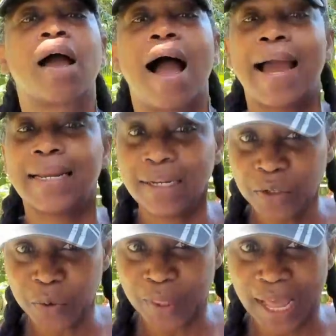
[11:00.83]
I didn't
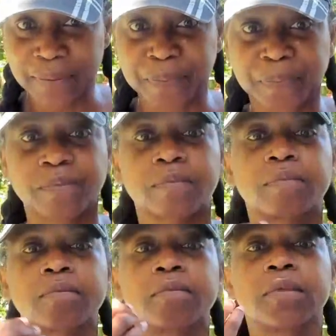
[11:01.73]
do that.
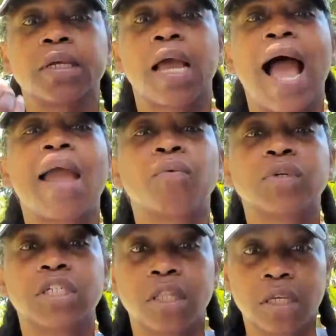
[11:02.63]
I
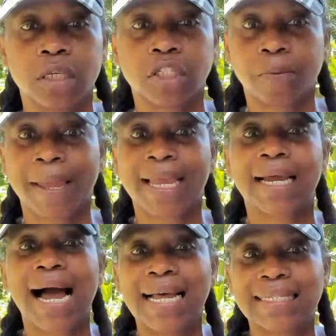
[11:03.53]
went to the Jamaica
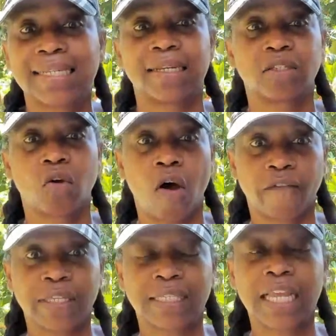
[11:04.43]
Consulate's
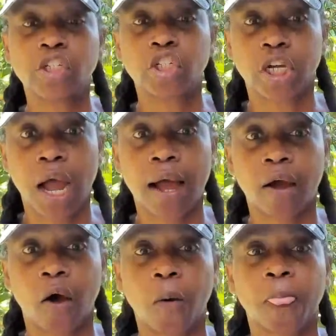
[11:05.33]
office in
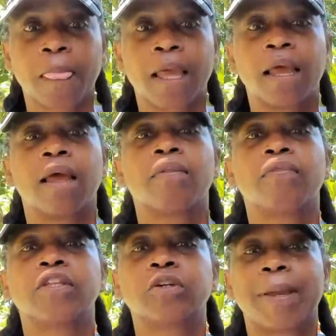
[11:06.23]
Chicago.
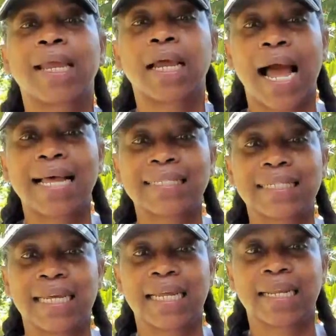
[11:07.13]
The Jamaica
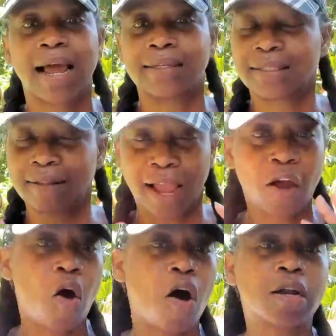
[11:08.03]
consulate, I
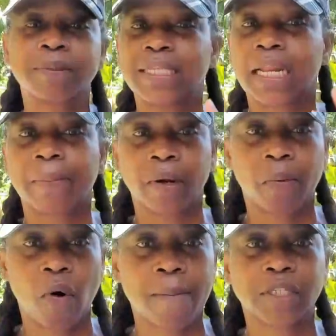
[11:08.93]
called them, set up an
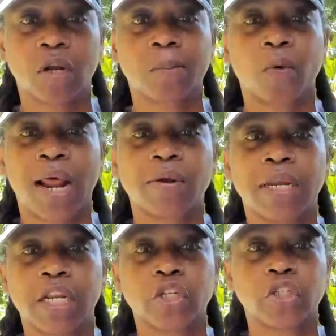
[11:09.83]
appointment, told them what I
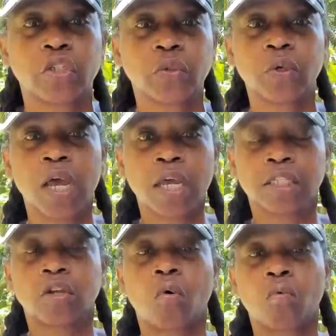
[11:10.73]
needed to do.
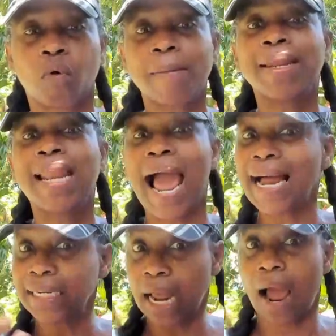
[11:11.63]
So Raymond
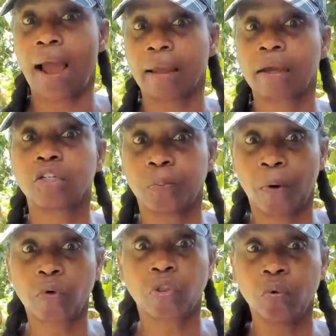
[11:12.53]
and I, because
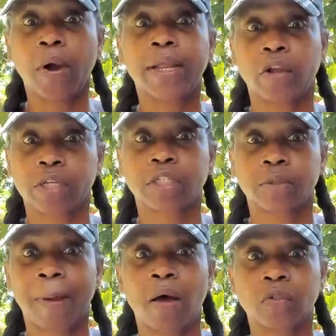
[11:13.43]
both you and your
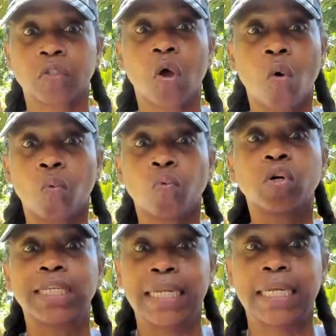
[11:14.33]
spouse
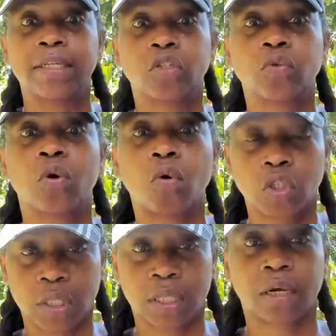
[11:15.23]
will need to go
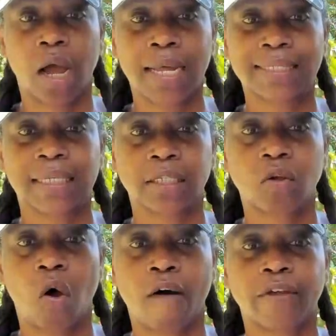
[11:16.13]
to the
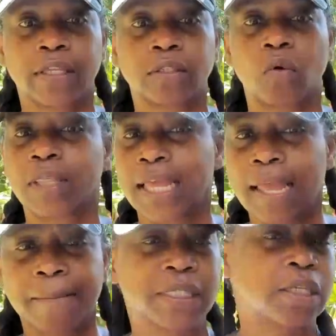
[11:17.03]
consulate's office or the
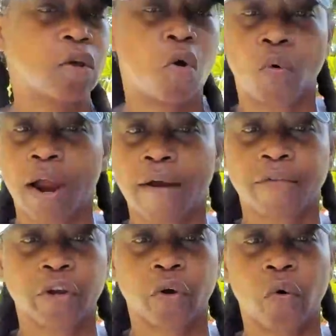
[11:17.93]
embassy or
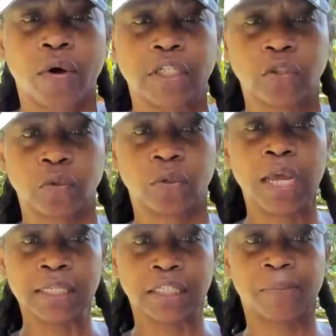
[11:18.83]
wherever you're going to
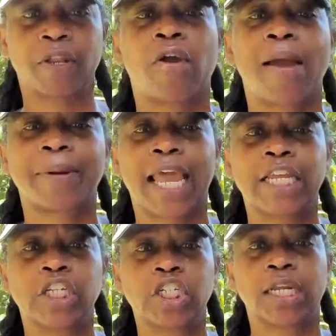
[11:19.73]
submit your
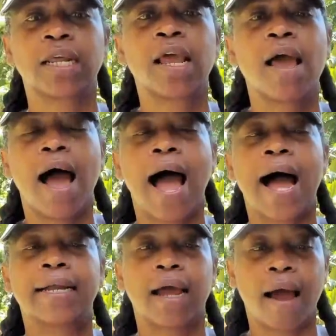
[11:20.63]
application.
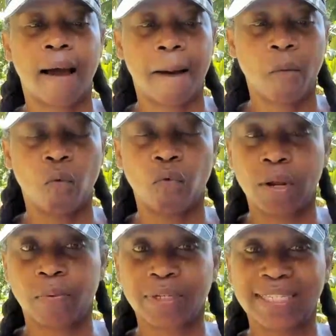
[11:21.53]
And
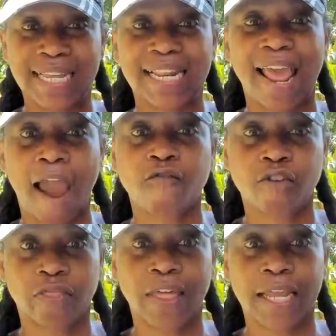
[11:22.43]
we presented
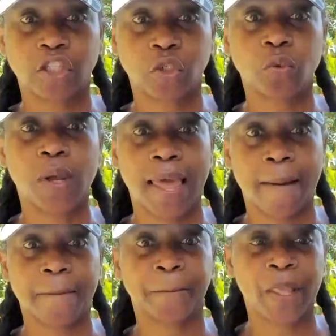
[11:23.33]
everything to him,